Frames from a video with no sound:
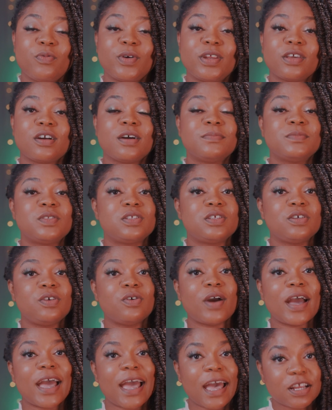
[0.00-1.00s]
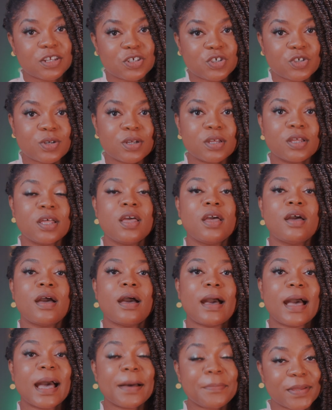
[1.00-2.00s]
When it comes to your actual
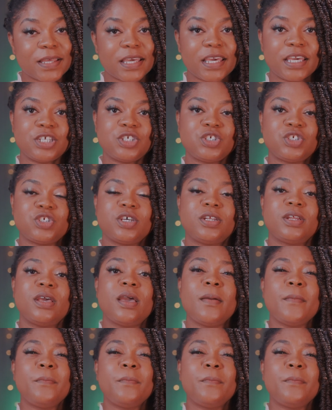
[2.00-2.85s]
application,